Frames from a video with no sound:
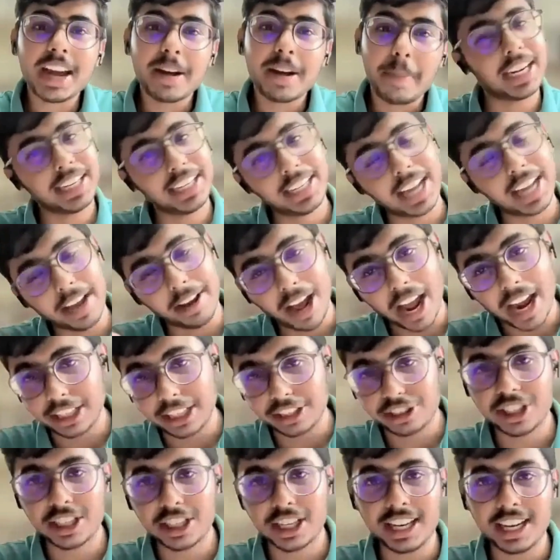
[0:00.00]
And
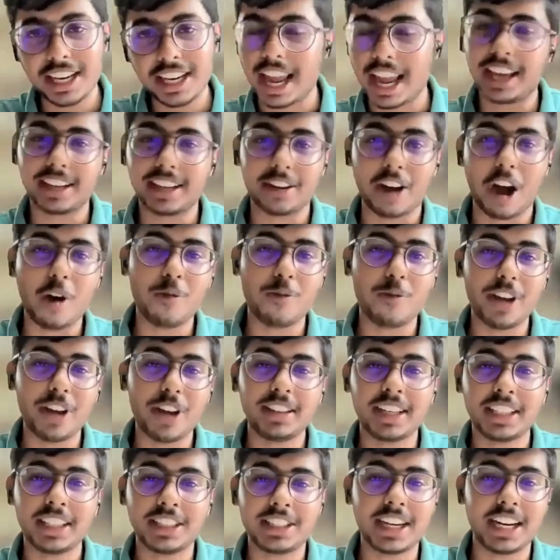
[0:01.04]
additionally, like how
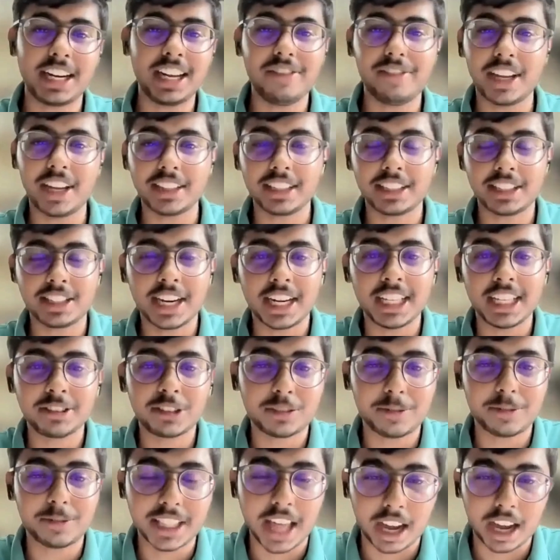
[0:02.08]
Veda studies
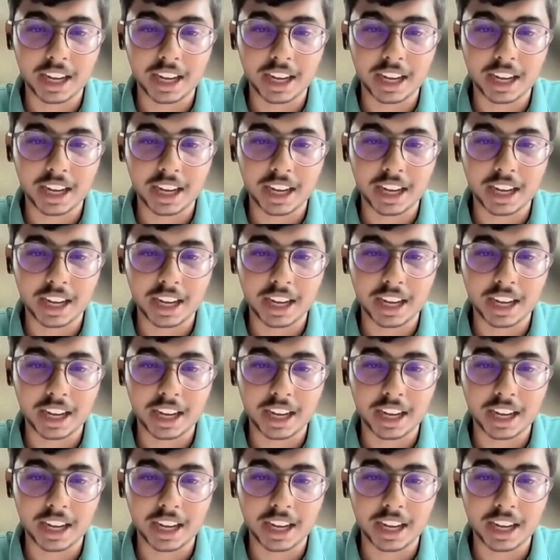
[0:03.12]
with